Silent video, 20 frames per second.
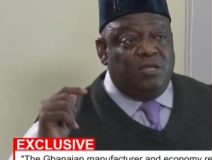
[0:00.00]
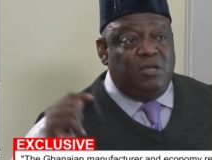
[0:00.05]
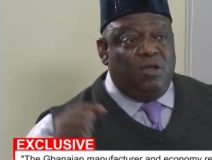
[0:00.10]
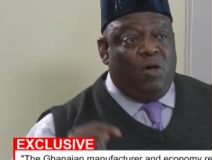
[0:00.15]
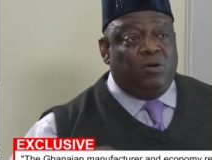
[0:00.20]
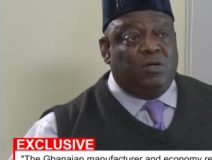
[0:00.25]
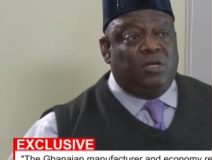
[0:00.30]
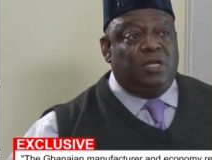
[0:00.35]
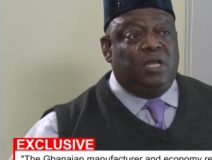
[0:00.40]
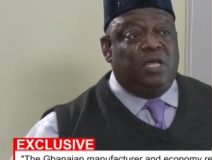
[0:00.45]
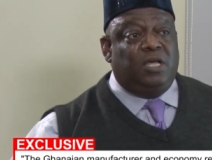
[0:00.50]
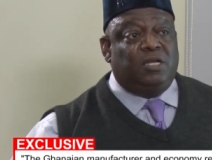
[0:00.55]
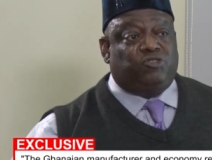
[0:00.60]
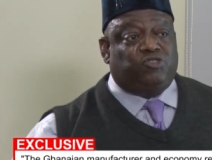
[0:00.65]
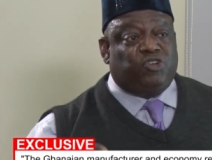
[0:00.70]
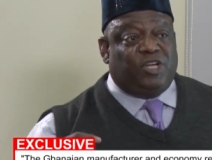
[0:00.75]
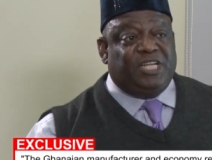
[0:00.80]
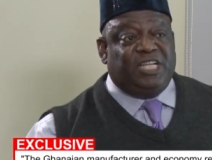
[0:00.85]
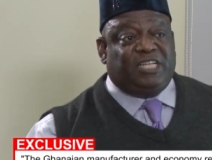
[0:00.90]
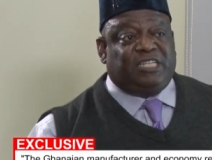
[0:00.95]

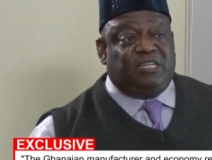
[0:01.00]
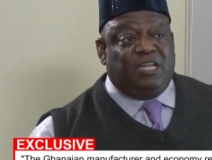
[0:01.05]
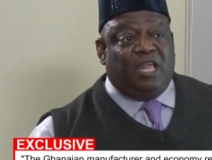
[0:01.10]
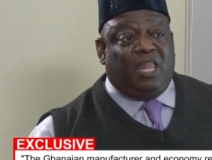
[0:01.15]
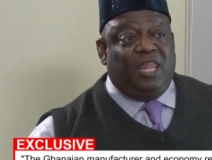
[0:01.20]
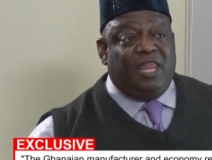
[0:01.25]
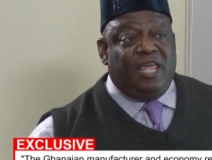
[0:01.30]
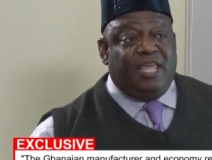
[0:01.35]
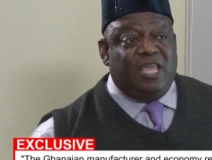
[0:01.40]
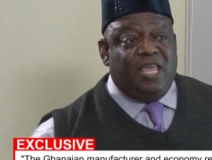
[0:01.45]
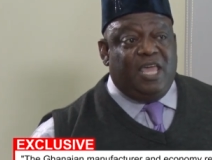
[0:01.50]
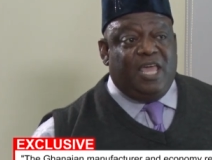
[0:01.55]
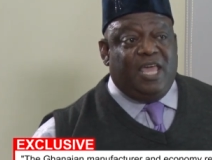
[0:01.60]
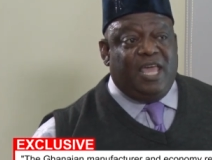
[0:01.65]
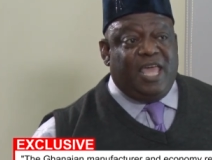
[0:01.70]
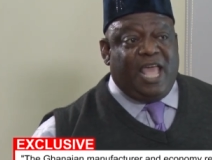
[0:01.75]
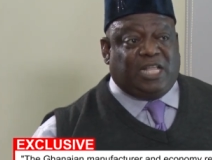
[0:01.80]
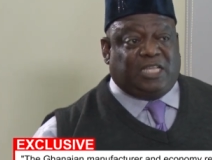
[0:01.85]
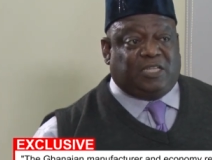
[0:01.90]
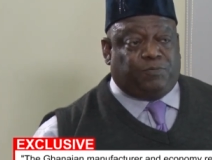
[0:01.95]
non-traditional
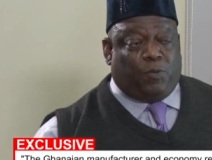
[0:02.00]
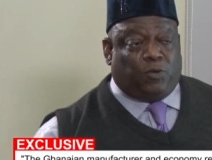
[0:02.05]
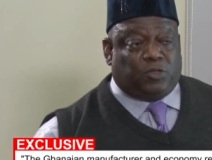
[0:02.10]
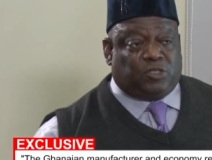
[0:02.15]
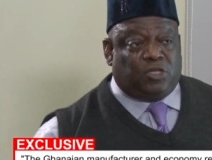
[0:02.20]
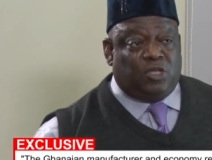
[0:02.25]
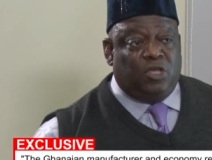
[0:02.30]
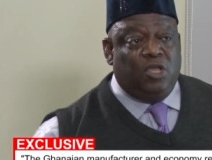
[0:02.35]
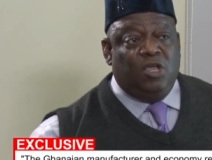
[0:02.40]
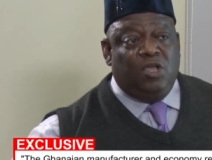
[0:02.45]
exports